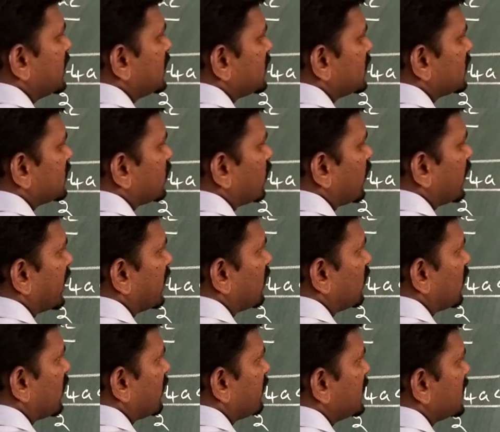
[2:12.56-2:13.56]
square
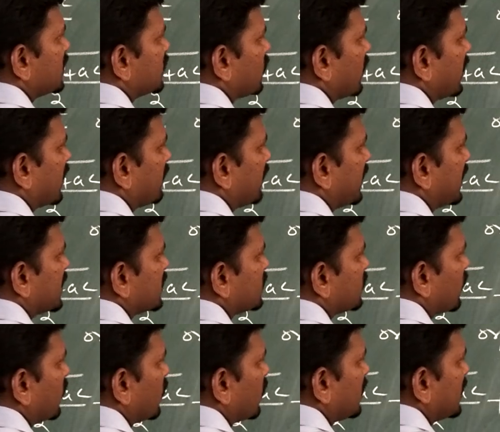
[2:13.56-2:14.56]
root of b square minus
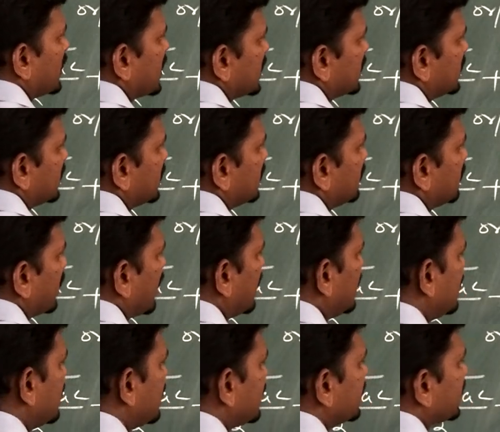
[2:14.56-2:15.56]
4ac by
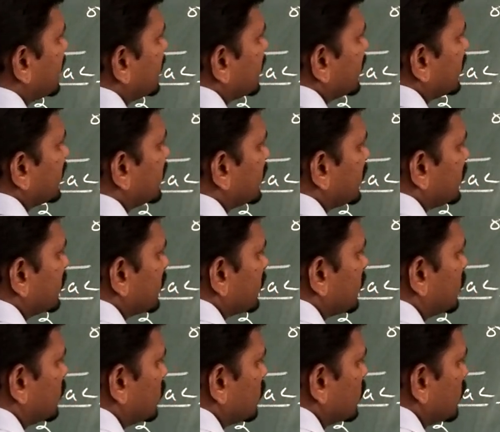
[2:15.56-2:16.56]

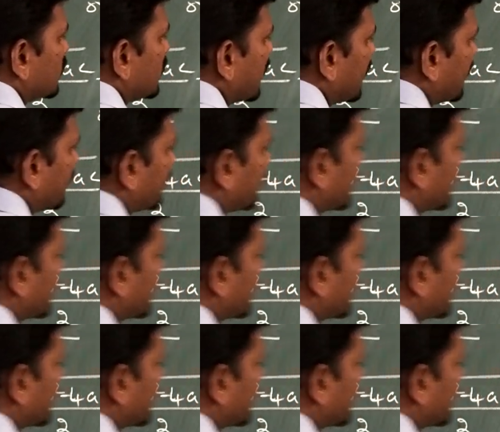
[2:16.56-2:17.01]
2a.